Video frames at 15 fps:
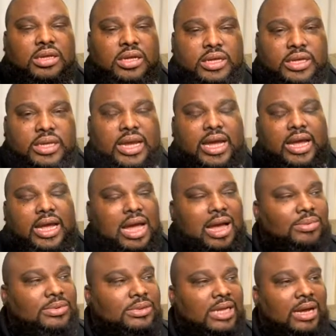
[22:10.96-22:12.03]
Yeah, I
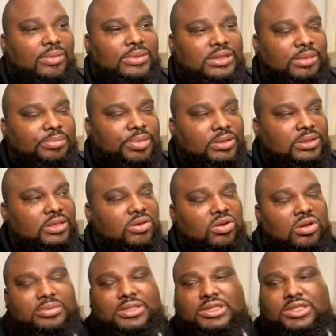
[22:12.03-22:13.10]
was supposed to go
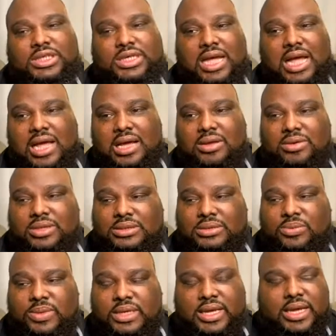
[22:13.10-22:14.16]
up to Chicago this
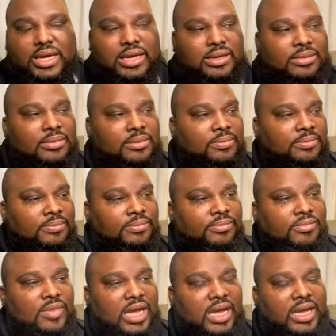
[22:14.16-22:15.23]
weekend.
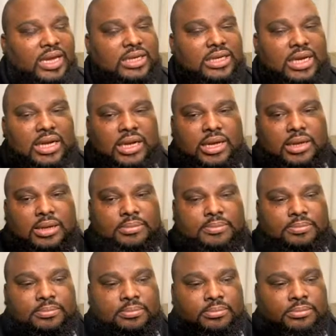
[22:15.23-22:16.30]
You
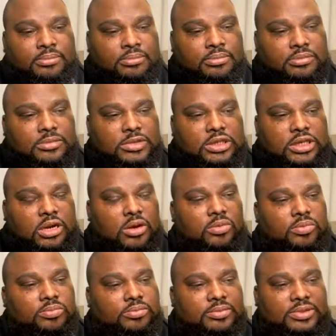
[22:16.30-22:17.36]

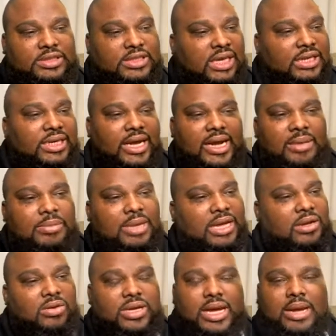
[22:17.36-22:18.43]
know, Sunday I'm like,
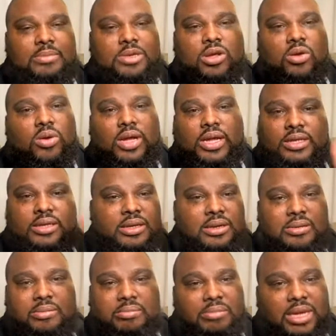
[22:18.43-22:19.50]
okay, I'm going.
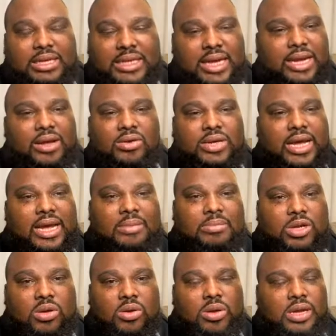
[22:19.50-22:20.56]
Monday, okay, I'm
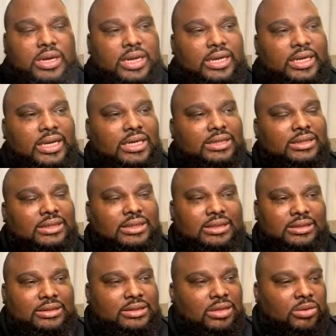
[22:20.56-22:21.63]
going. And then
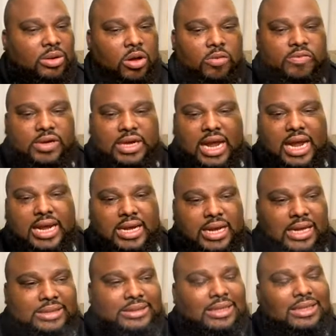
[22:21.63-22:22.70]
overnight,
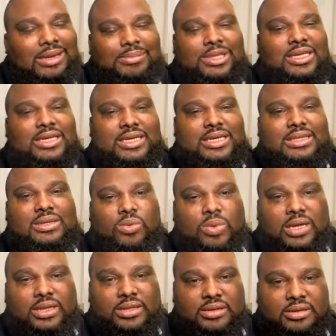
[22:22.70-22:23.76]
I said, let me look at the
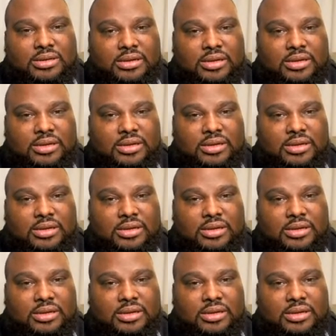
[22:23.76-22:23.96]
weather.